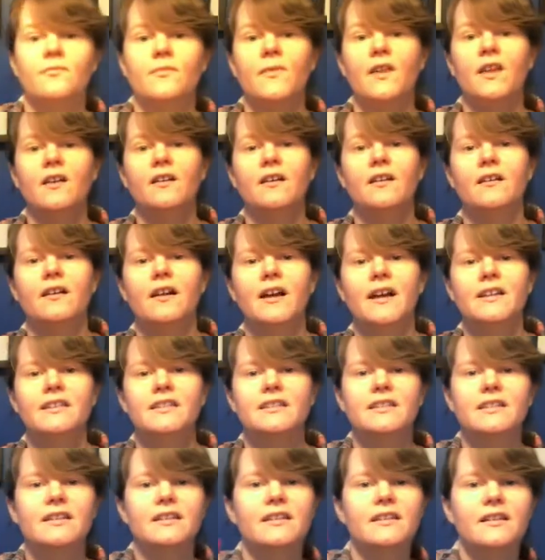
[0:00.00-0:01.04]
Alright,
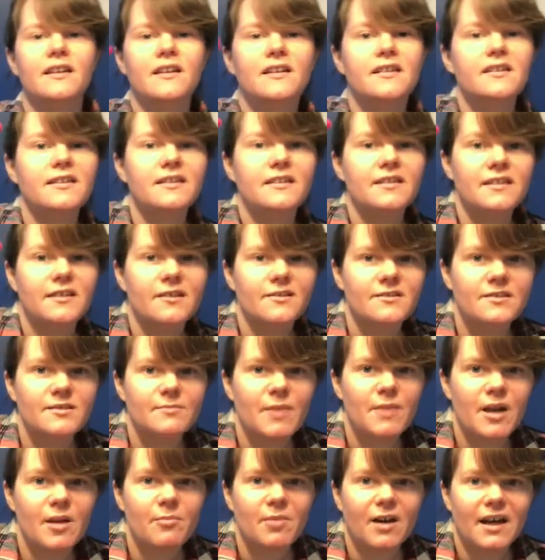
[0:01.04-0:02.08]
there's
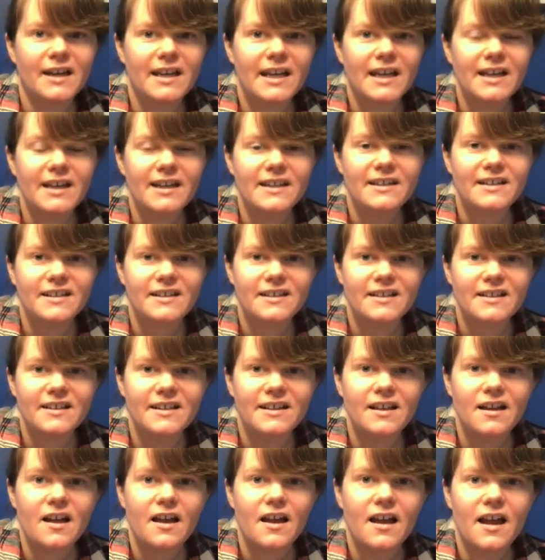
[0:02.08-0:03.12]
my bunny.
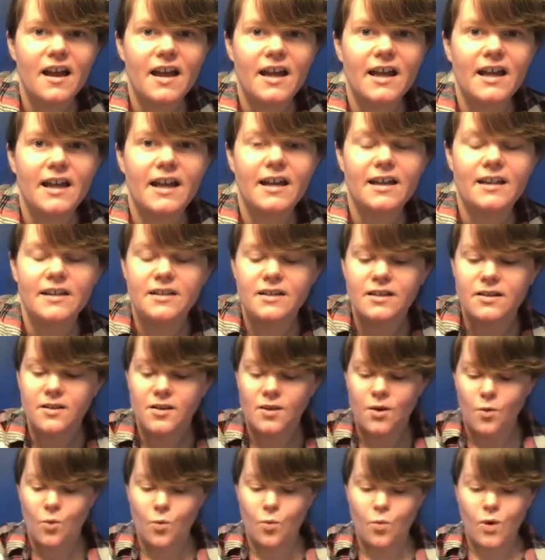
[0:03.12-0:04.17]
And
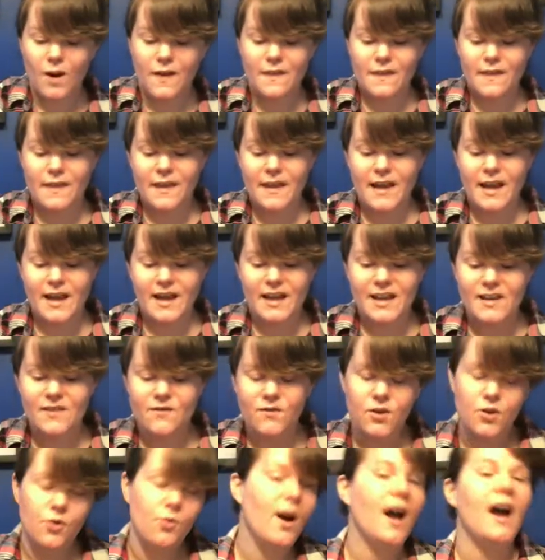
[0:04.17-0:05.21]
one thing, if
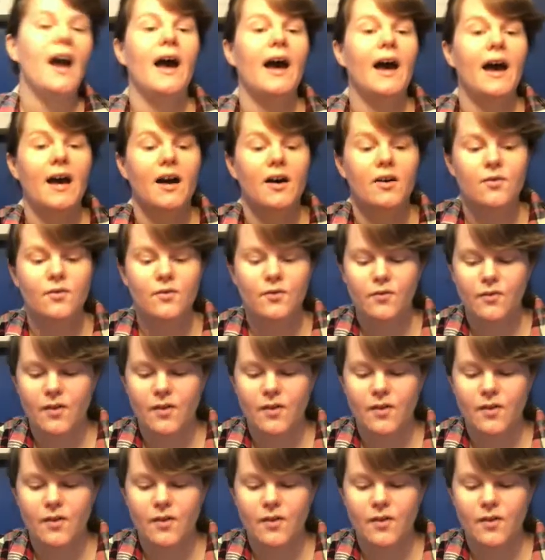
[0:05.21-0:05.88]
you have